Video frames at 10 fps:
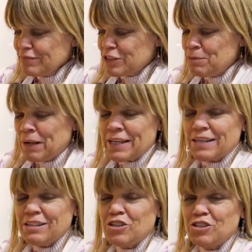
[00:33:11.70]
you might get
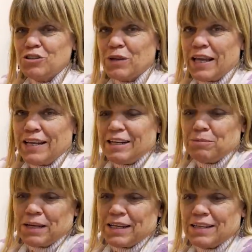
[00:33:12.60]
a little zucchini, you
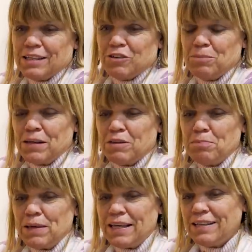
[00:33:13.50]
might get a little bit of the
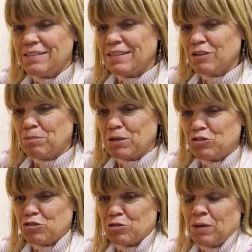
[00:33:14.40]
beans, a little
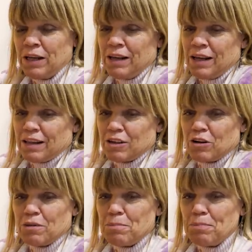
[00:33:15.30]
mushroom, a
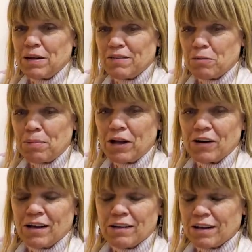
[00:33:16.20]
little bit of the
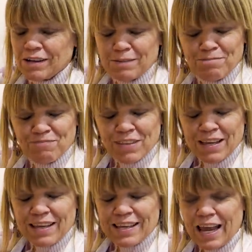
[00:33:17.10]

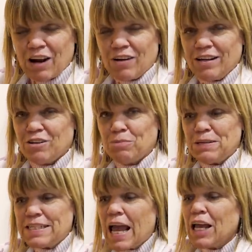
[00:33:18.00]
carrot or
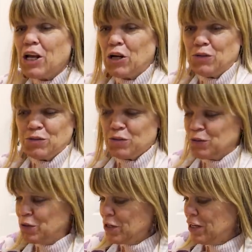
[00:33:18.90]
potatoes,
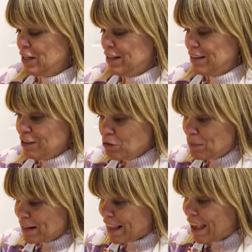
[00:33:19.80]
or a little
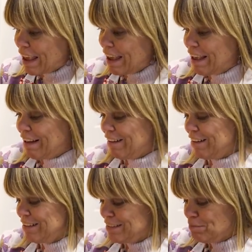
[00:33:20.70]
bit of
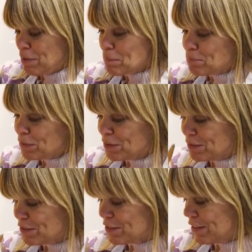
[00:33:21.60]
kale,
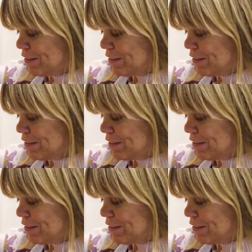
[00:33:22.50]
peppers.